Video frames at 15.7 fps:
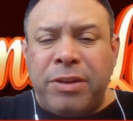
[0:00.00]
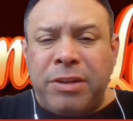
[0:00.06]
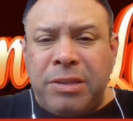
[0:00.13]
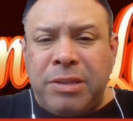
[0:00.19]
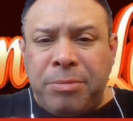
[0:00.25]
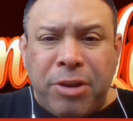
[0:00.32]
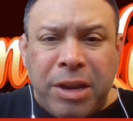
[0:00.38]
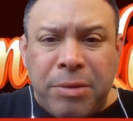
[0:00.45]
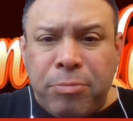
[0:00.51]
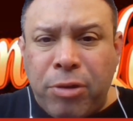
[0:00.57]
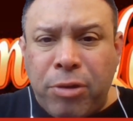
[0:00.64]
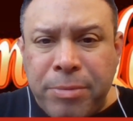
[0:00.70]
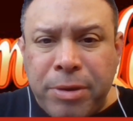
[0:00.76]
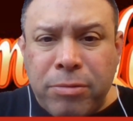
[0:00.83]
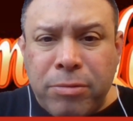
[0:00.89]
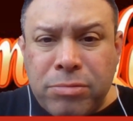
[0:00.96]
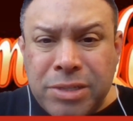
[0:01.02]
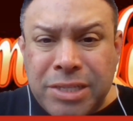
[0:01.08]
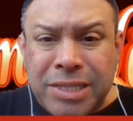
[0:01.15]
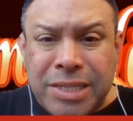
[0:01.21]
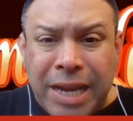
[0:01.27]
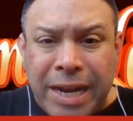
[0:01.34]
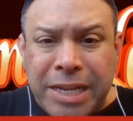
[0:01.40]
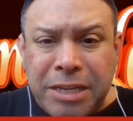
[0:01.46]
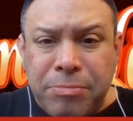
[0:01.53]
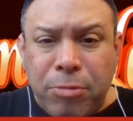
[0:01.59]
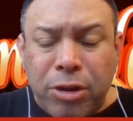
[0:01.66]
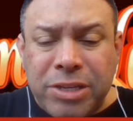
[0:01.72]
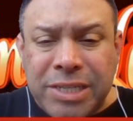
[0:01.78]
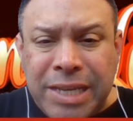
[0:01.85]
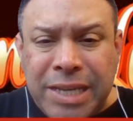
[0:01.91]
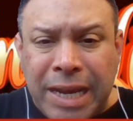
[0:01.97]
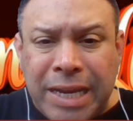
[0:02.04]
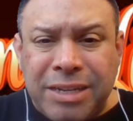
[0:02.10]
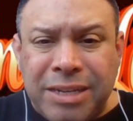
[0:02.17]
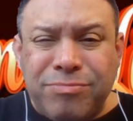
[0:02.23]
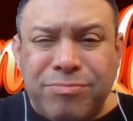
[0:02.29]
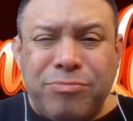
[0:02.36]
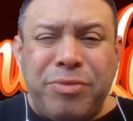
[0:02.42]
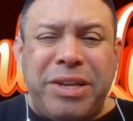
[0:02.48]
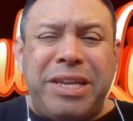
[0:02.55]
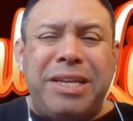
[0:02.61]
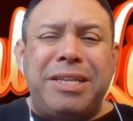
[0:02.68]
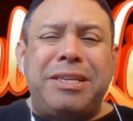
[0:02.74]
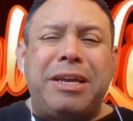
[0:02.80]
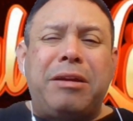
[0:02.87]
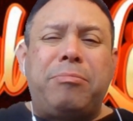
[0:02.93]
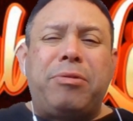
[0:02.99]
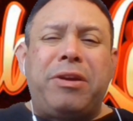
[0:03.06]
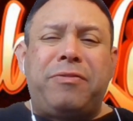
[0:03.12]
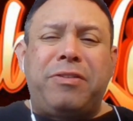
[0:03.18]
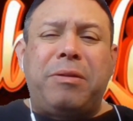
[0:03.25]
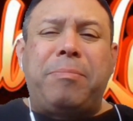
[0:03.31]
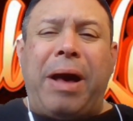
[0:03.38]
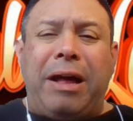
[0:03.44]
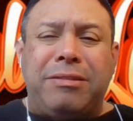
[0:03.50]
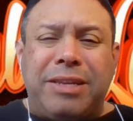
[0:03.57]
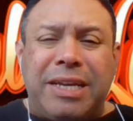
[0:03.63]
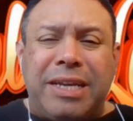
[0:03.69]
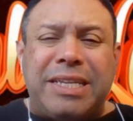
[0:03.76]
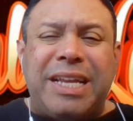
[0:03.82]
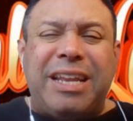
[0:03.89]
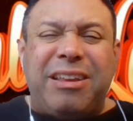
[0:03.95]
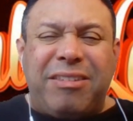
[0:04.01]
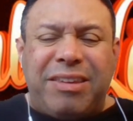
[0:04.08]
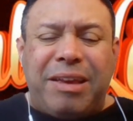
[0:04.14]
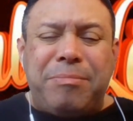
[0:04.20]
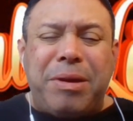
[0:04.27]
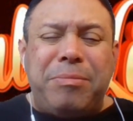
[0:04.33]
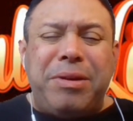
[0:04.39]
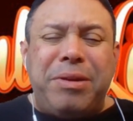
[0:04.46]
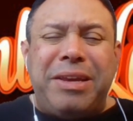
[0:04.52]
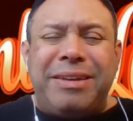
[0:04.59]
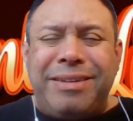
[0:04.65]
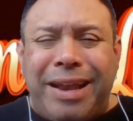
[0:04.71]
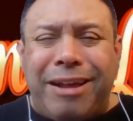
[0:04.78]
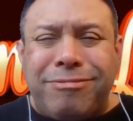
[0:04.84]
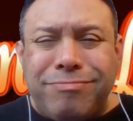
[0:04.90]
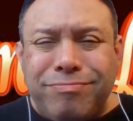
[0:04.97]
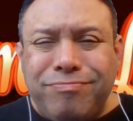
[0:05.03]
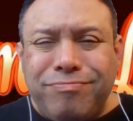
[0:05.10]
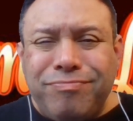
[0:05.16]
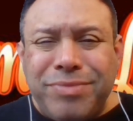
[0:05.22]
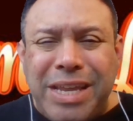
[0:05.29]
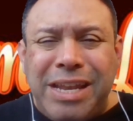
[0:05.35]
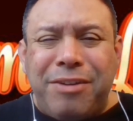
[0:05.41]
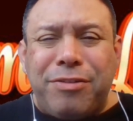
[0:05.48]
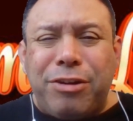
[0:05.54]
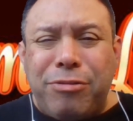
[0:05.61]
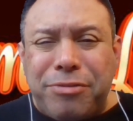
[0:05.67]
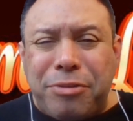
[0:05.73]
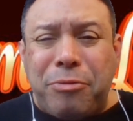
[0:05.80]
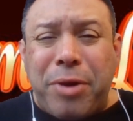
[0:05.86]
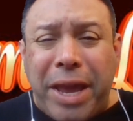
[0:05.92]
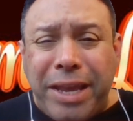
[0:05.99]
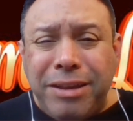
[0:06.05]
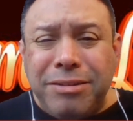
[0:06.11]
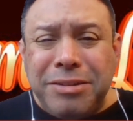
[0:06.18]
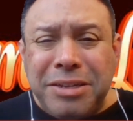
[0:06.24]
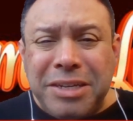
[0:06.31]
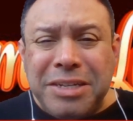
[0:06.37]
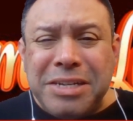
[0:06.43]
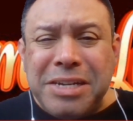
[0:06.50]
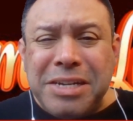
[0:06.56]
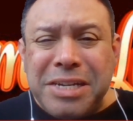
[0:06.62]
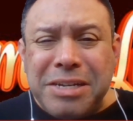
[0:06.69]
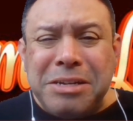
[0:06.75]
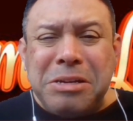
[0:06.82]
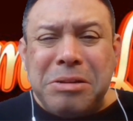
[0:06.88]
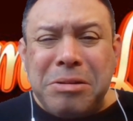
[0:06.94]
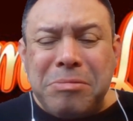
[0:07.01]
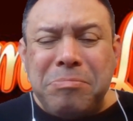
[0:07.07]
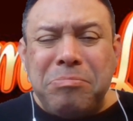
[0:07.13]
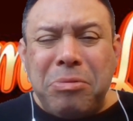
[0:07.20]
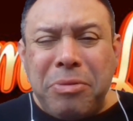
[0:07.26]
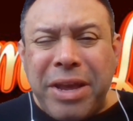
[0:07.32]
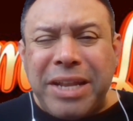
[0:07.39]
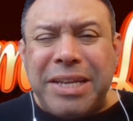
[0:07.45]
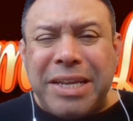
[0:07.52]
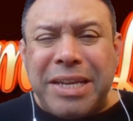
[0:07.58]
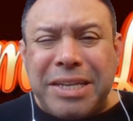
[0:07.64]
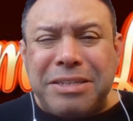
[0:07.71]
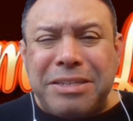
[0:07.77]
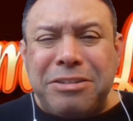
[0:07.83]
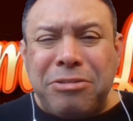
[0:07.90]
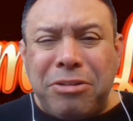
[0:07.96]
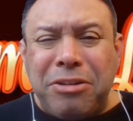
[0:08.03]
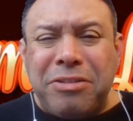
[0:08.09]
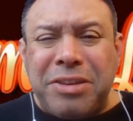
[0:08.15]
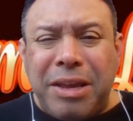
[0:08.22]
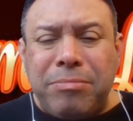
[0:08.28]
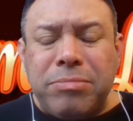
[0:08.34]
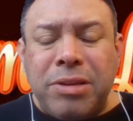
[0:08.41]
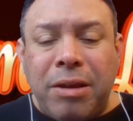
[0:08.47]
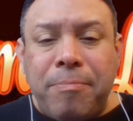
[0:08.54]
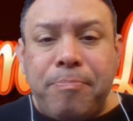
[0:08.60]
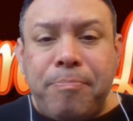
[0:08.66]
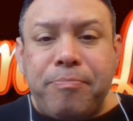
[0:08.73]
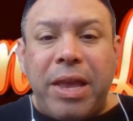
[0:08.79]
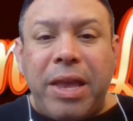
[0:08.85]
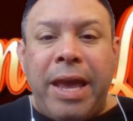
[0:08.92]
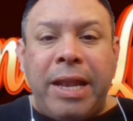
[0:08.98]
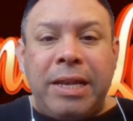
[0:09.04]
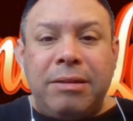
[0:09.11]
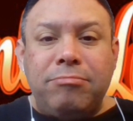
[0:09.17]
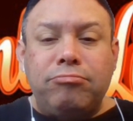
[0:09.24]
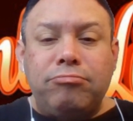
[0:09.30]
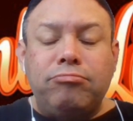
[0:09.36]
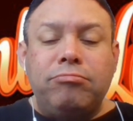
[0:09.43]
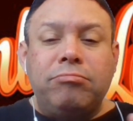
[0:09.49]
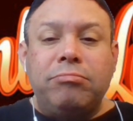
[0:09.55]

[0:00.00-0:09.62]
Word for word: After the Democratic primary was decided March 2nd, we needed to take a break from the politics, a little something. I mean, you know, it never goes away. But we had to do a little something, something. And